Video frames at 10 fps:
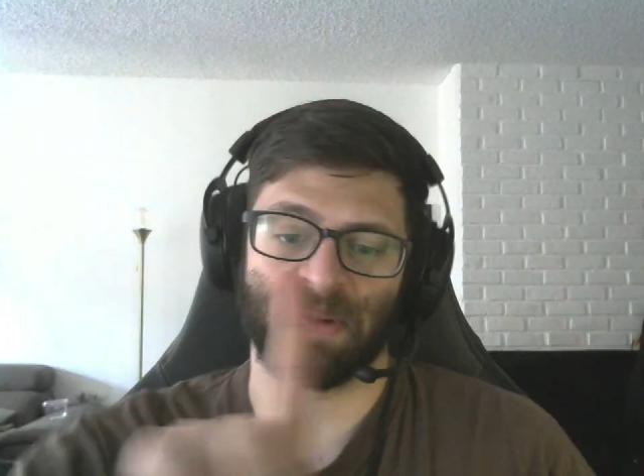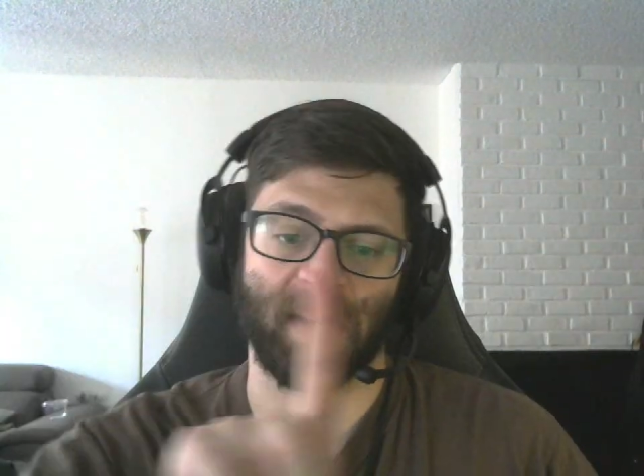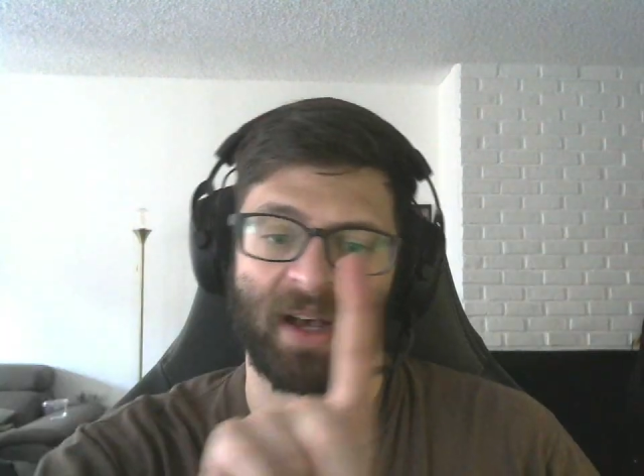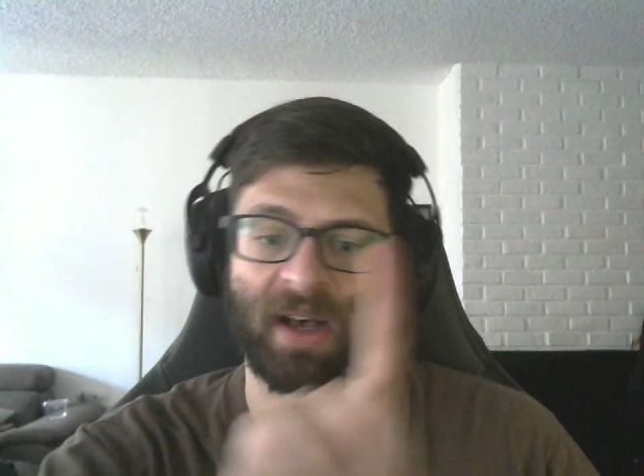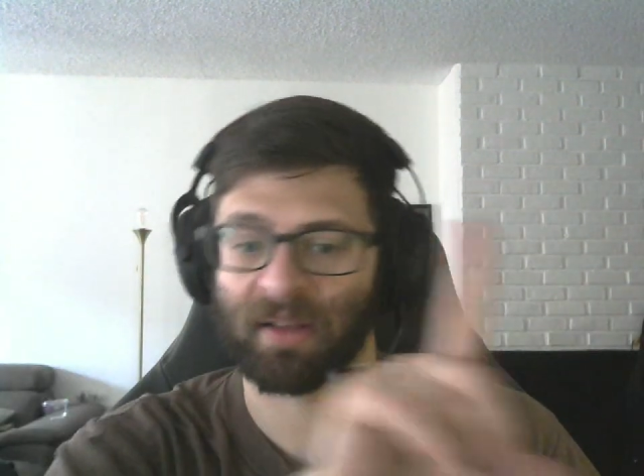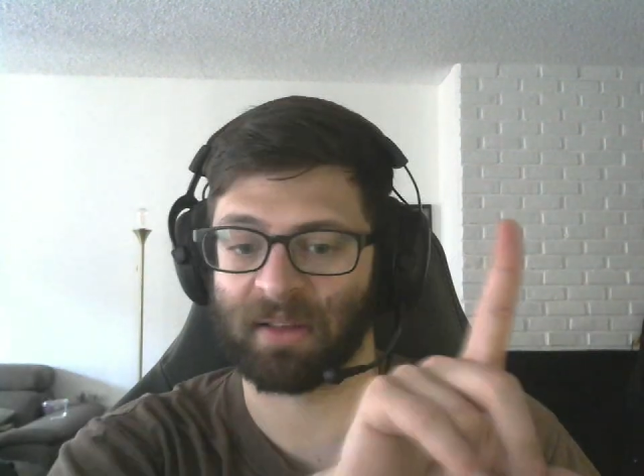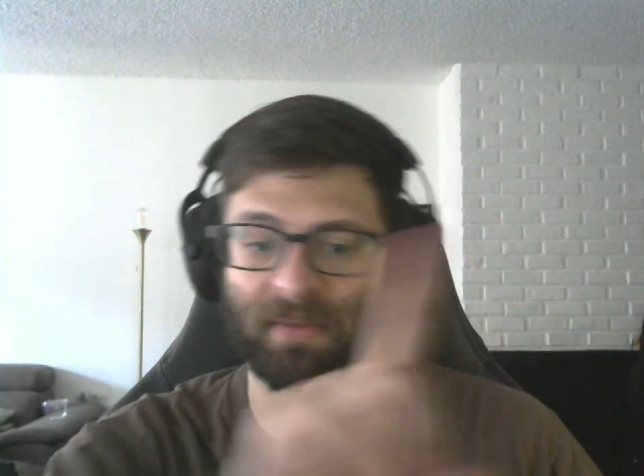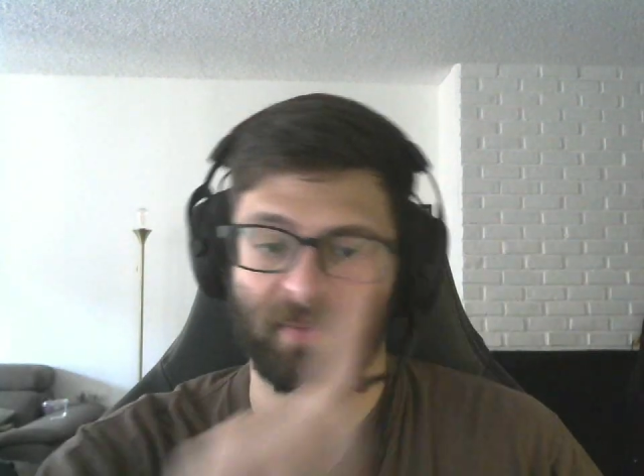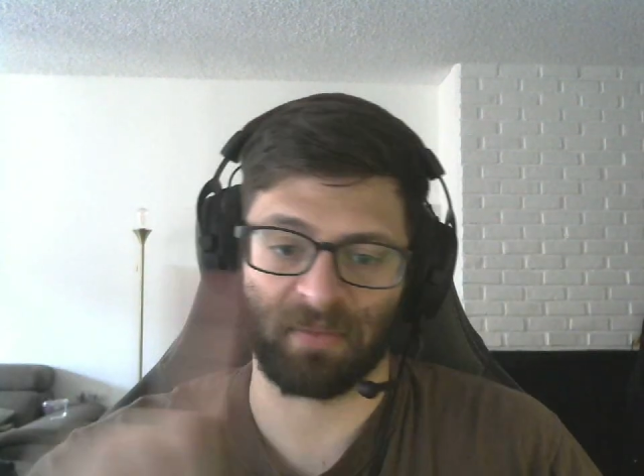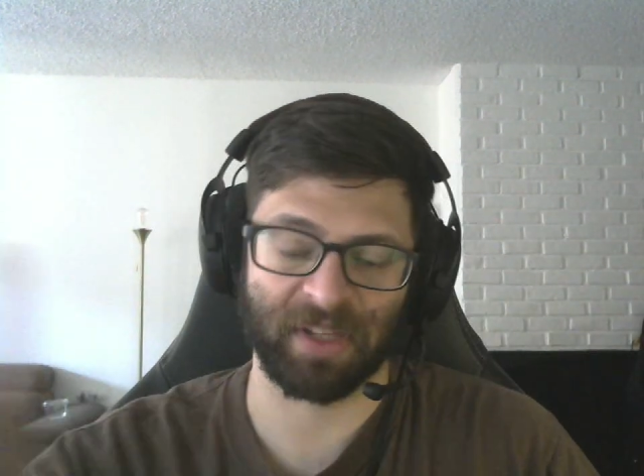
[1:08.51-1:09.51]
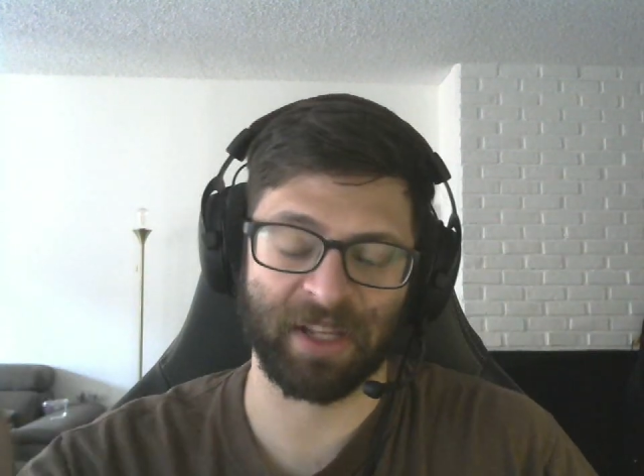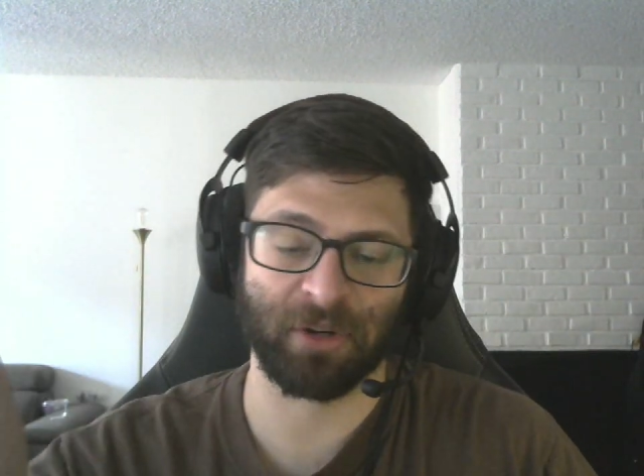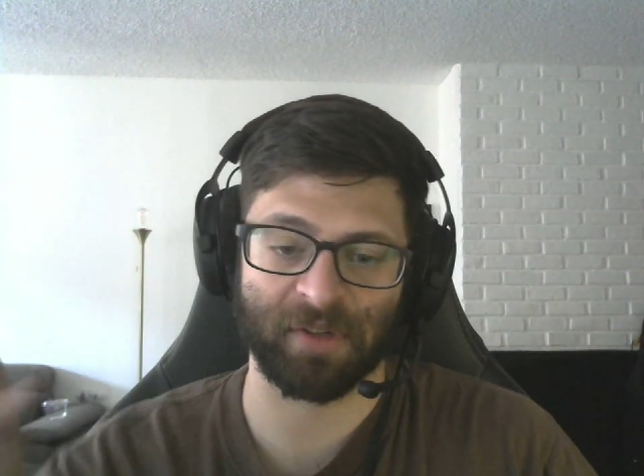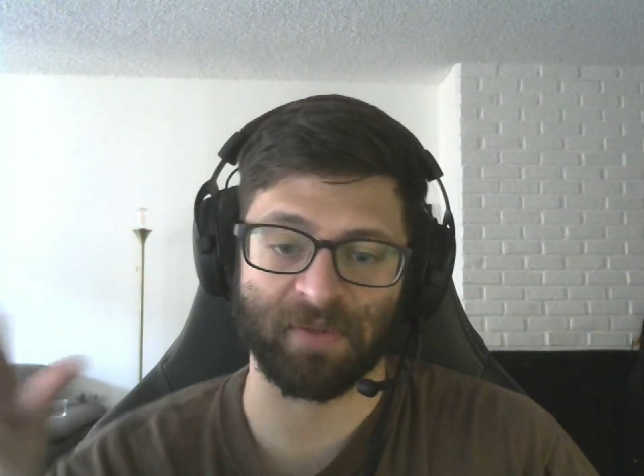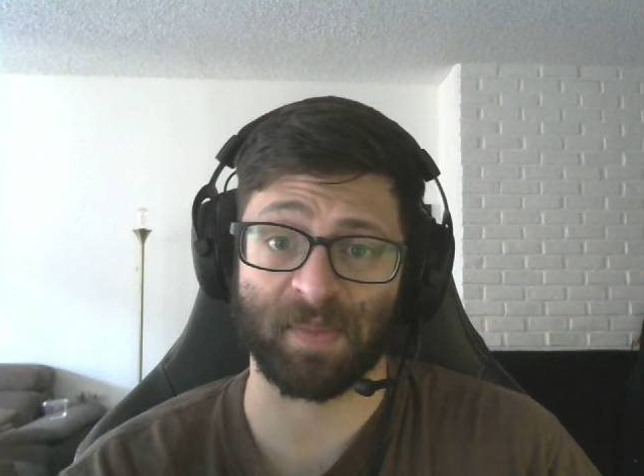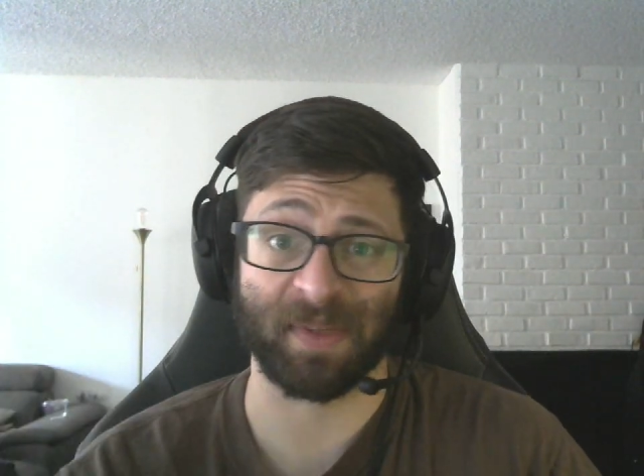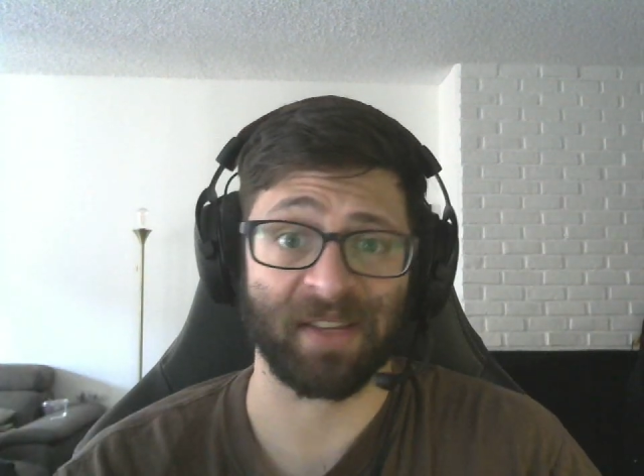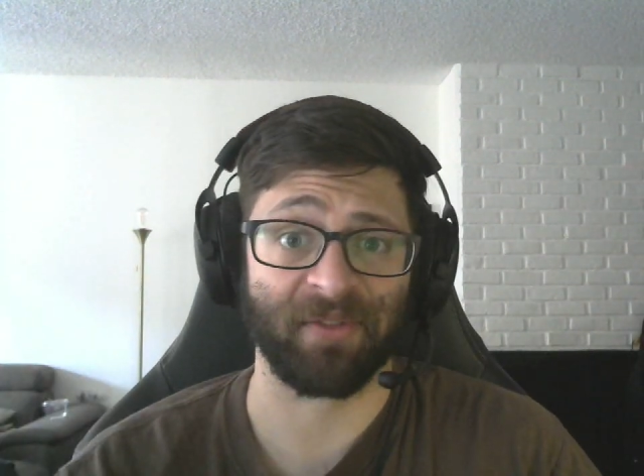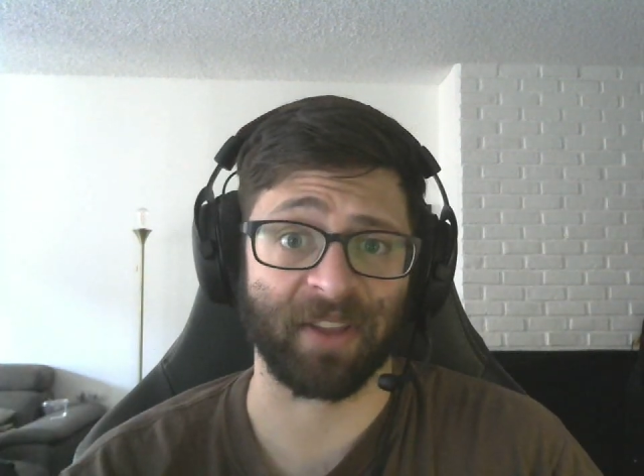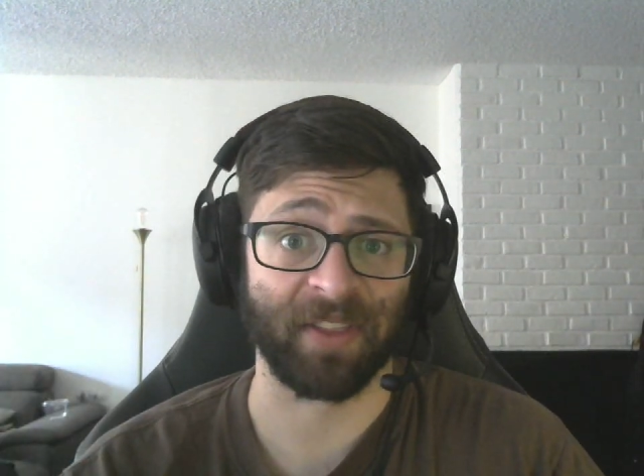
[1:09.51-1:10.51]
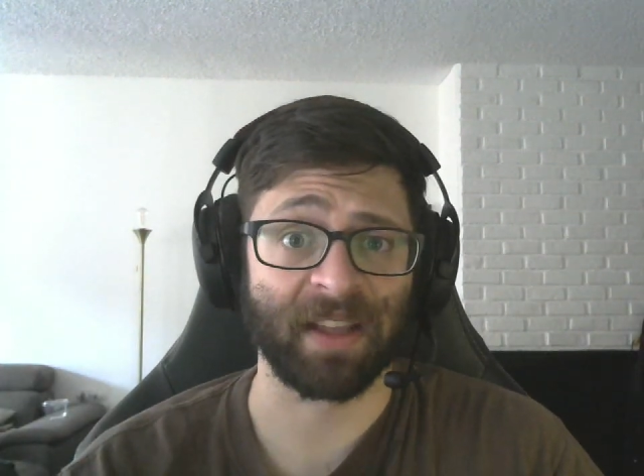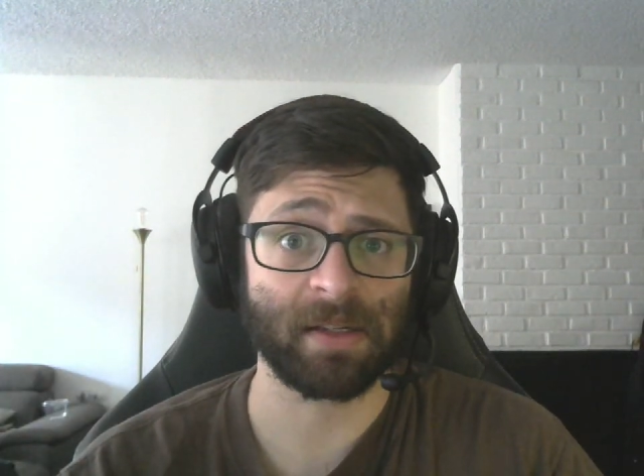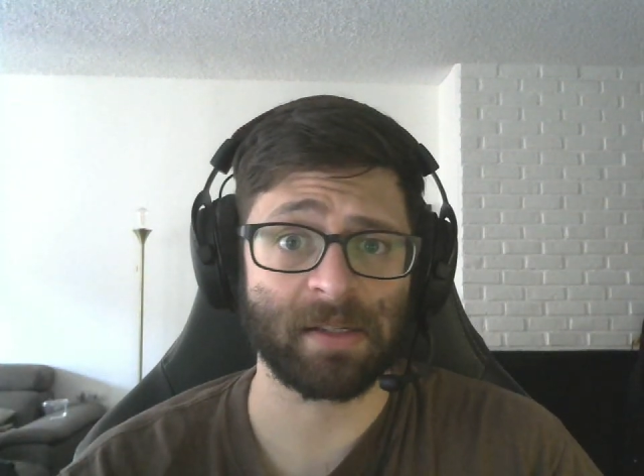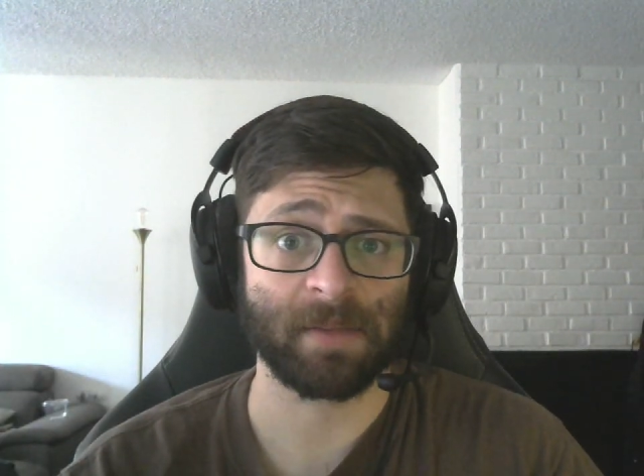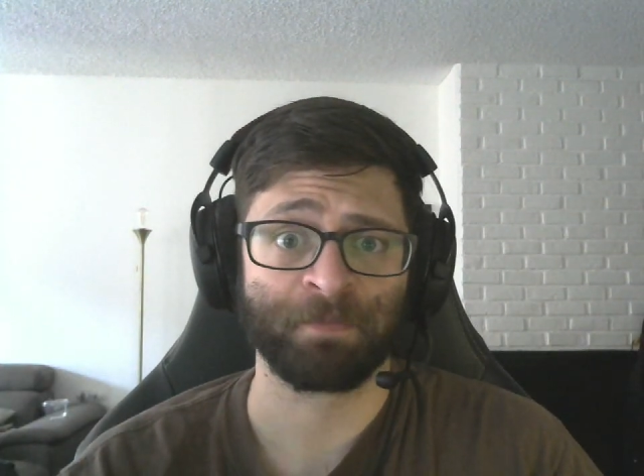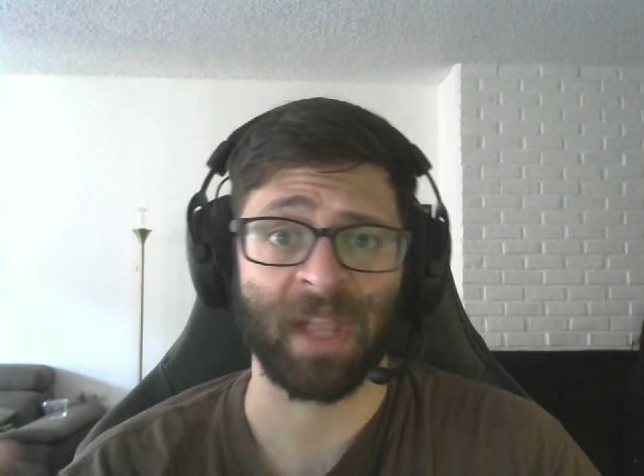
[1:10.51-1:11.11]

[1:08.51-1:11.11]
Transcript: uh, leaders of specific things,